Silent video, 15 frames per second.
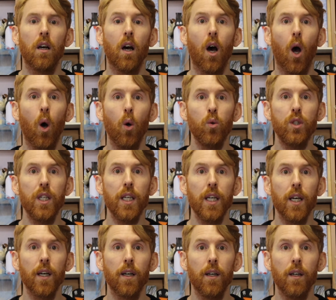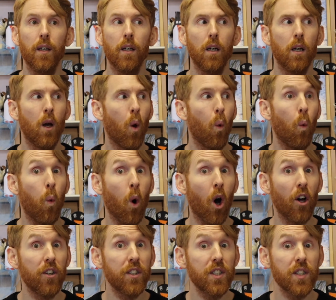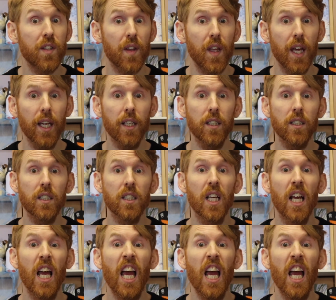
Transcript: Oh dear, what's this?